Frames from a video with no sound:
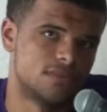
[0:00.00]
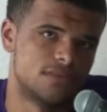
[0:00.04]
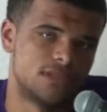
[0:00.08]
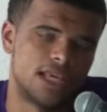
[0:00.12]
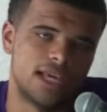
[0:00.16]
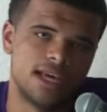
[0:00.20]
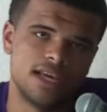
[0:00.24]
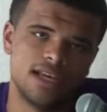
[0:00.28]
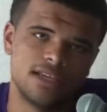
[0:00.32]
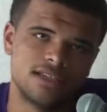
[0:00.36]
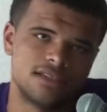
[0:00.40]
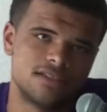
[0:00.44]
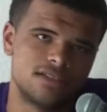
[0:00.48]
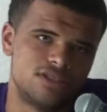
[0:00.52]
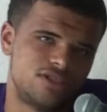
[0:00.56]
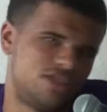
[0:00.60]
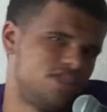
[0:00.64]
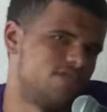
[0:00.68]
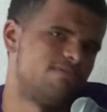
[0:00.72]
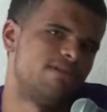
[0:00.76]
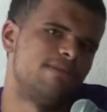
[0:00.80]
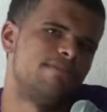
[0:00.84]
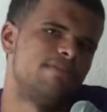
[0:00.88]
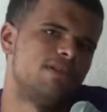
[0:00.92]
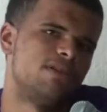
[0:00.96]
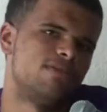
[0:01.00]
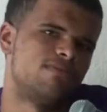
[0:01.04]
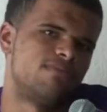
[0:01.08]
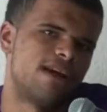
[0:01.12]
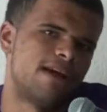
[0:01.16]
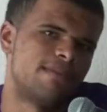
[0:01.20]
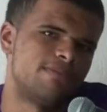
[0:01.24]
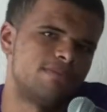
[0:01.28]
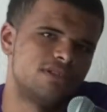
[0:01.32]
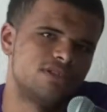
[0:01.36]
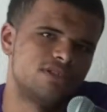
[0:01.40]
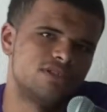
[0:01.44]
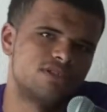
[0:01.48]
Yeah. Do you guys remember the
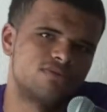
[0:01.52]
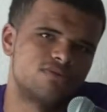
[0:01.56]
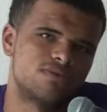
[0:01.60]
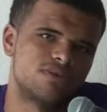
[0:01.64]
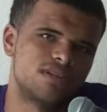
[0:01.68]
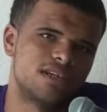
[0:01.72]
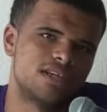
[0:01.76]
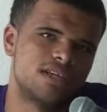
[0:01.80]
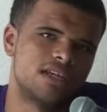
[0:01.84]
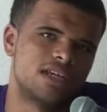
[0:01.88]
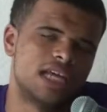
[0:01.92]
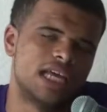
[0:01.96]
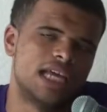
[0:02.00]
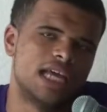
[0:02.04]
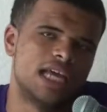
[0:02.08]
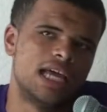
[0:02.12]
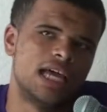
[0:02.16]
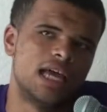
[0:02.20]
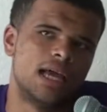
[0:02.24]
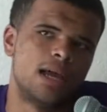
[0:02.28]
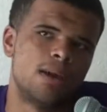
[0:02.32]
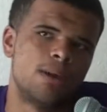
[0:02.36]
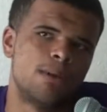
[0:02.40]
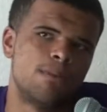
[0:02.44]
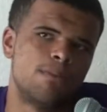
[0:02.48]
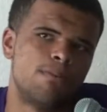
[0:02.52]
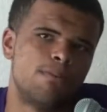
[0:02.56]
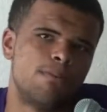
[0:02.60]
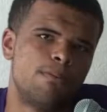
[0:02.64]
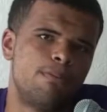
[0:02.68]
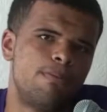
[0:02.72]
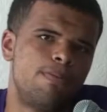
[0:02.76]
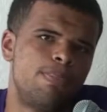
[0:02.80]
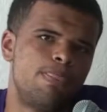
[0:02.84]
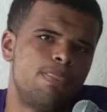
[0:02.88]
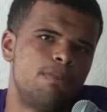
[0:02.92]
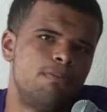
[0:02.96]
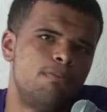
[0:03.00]
Raptors were
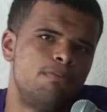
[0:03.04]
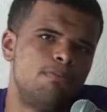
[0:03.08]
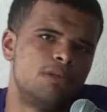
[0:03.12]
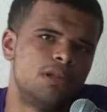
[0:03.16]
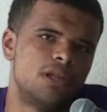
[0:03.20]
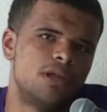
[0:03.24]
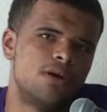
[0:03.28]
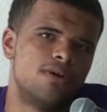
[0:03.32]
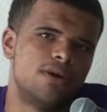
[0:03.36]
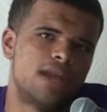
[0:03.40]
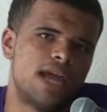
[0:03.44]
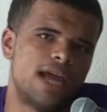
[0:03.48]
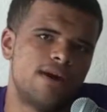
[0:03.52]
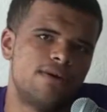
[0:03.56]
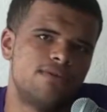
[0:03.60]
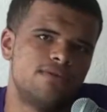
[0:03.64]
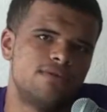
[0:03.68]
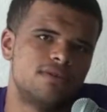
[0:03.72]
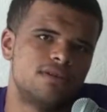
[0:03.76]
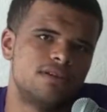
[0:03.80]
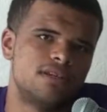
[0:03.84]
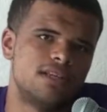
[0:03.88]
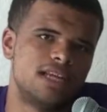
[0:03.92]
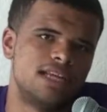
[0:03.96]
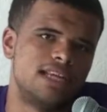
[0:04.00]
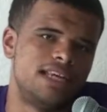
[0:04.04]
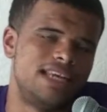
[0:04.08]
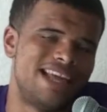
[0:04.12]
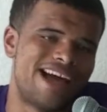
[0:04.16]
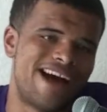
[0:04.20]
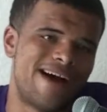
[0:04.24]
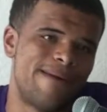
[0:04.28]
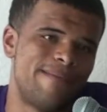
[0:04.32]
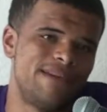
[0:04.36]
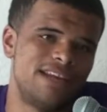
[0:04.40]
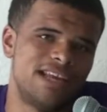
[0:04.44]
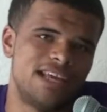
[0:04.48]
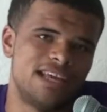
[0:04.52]
blown out and
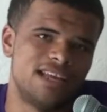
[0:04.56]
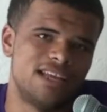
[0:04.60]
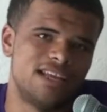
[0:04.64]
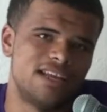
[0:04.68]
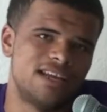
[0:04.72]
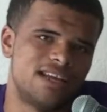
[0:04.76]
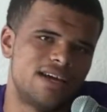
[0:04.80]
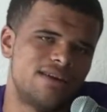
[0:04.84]
dominated?